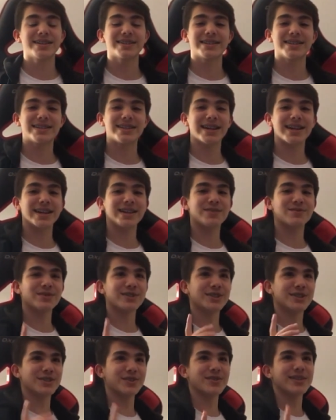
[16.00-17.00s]
And today
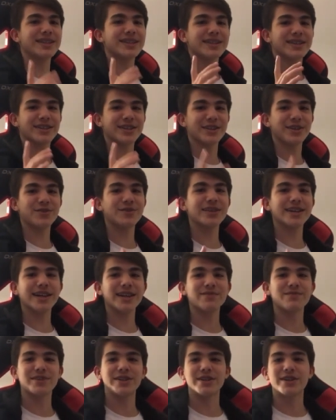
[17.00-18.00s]
we're doing the
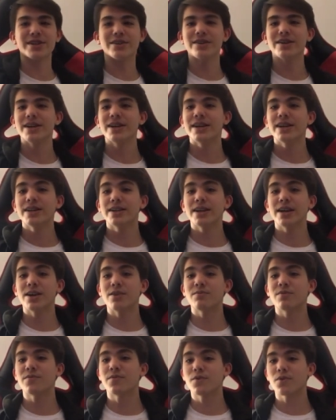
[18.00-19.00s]
Q&A video.
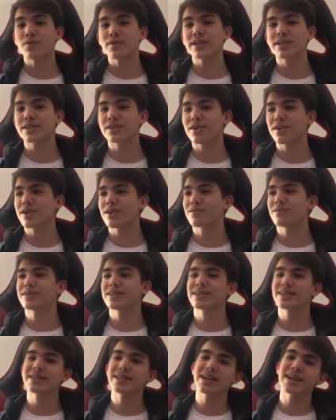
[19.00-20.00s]
Now, before we start, I
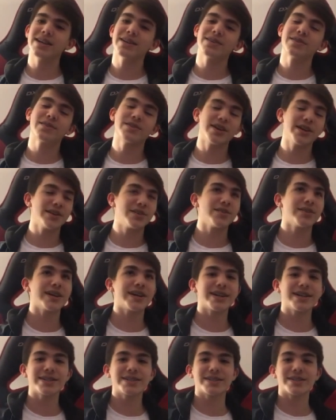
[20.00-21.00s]
wanted to say thank you
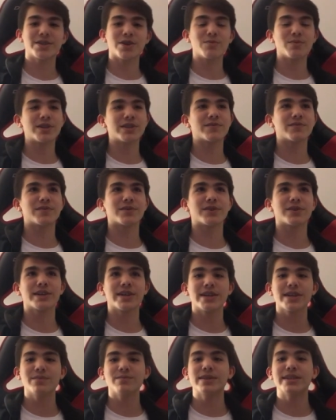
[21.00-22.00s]
guys so much for
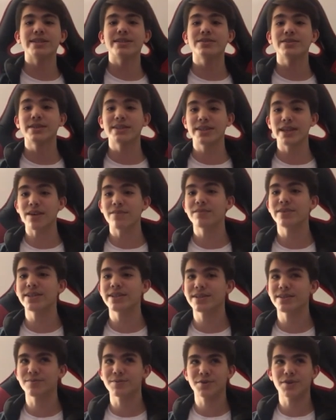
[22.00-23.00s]
getting me to
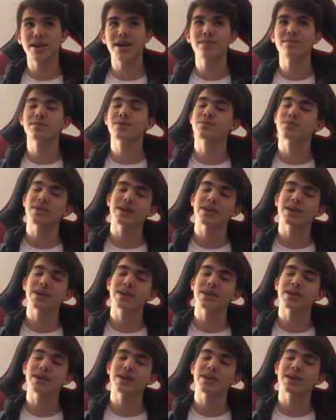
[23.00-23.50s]
70 subscribers.